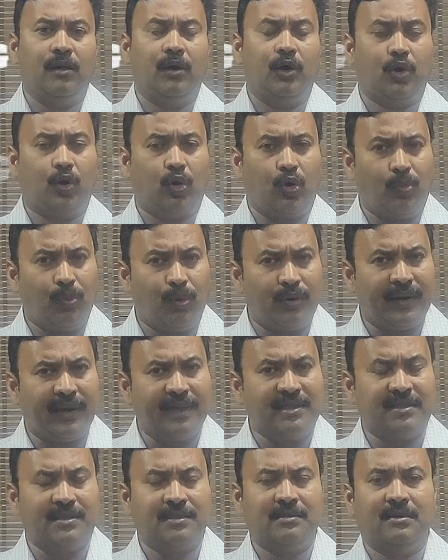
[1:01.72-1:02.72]

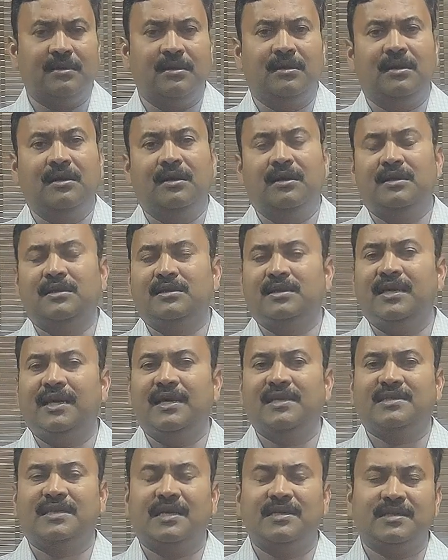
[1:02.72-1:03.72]
Robotics,
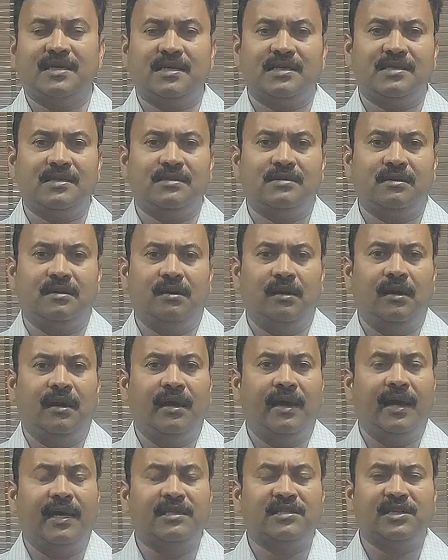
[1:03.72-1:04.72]
CSS,
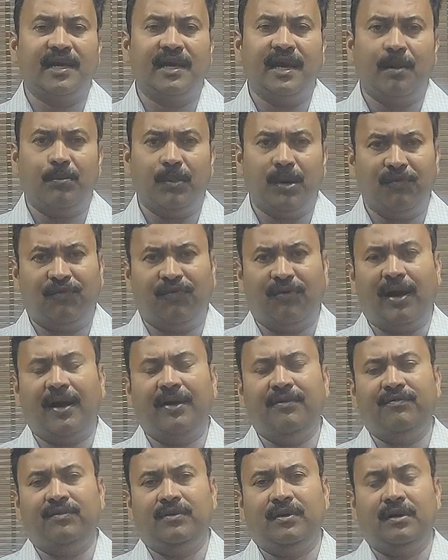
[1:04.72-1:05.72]

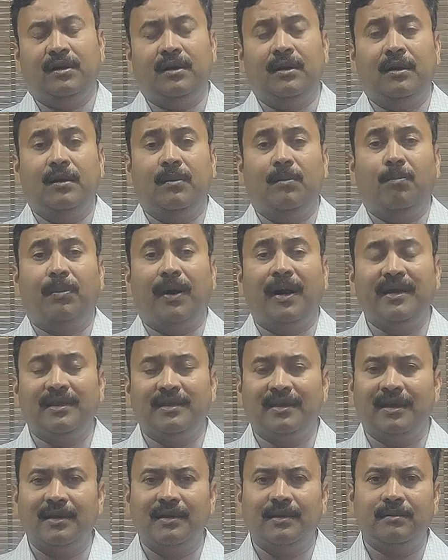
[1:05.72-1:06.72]
HTML5,
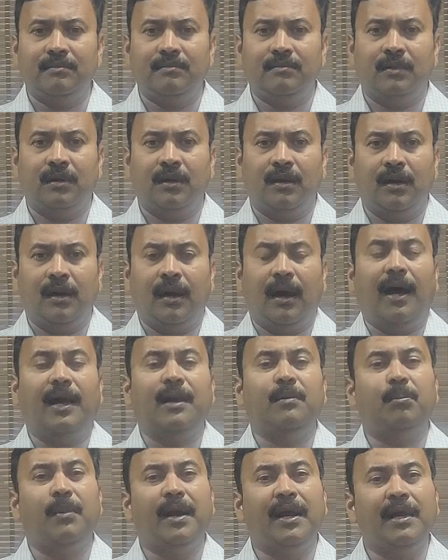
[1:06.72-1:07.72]
Python,
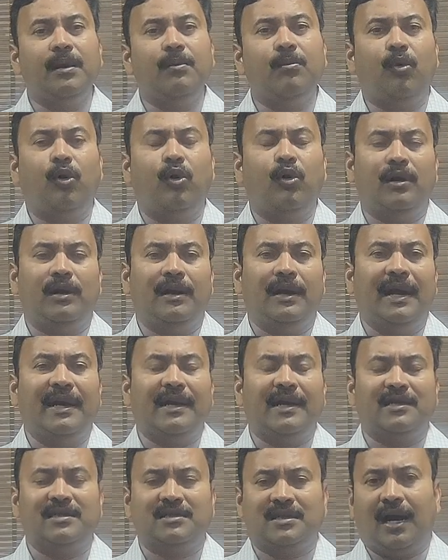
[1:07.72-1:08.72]
and many more
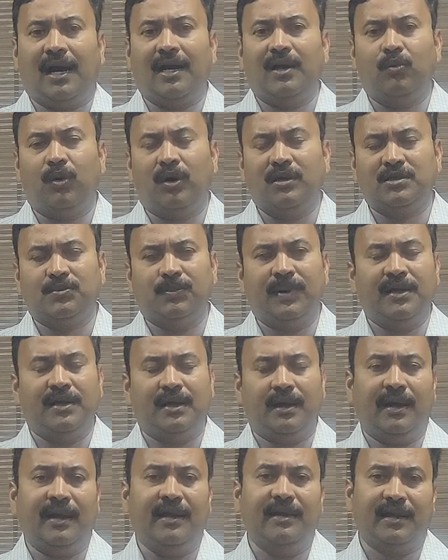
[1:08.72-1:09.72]
latest
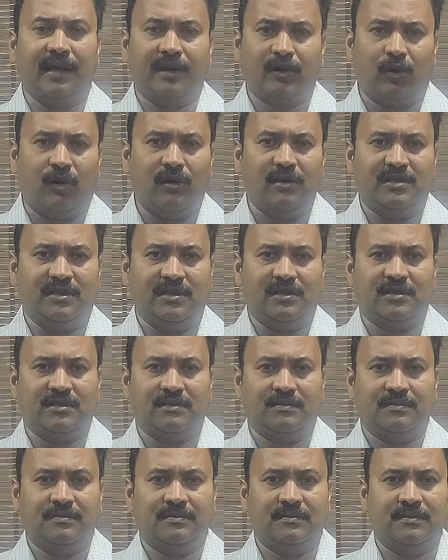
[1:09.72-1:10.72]
advancement in technologies.
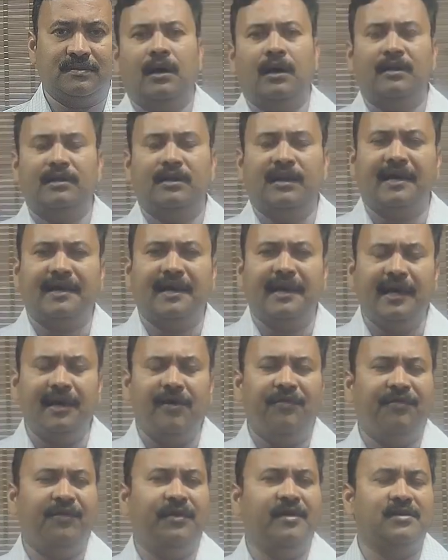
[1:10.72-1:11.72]
The key
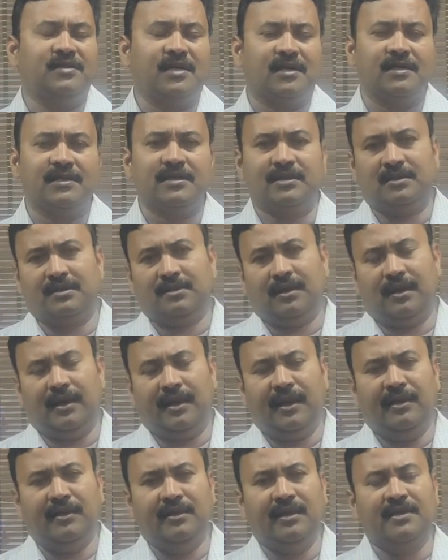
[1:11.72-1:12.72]
features
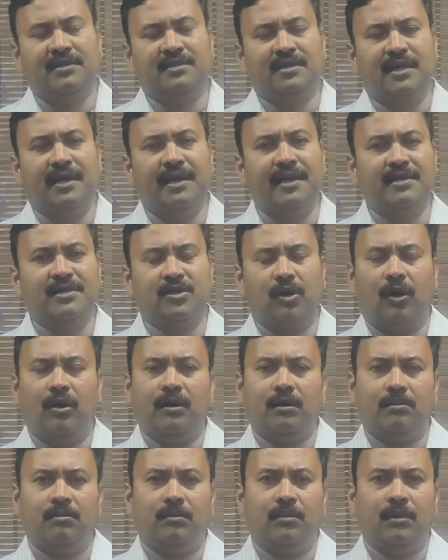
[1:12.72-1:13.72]
in this series
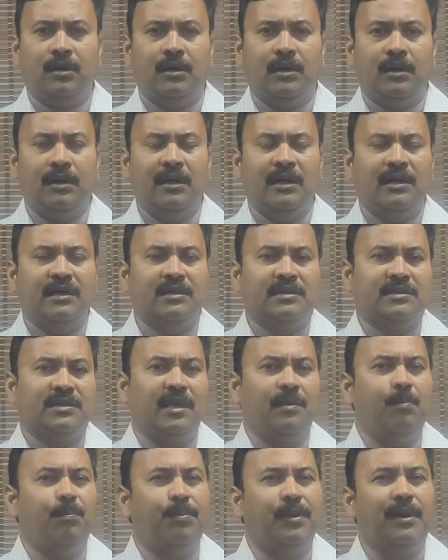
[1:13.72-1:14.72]
are
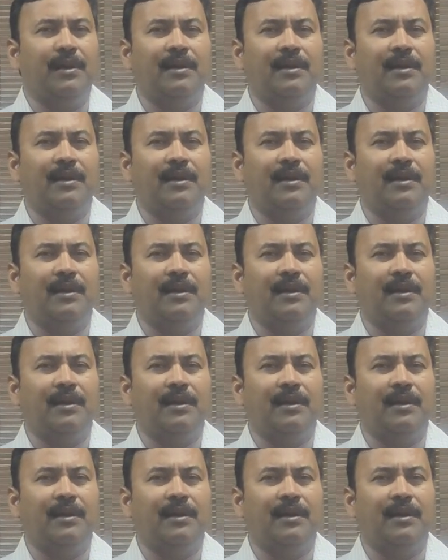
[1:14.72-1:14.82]
simple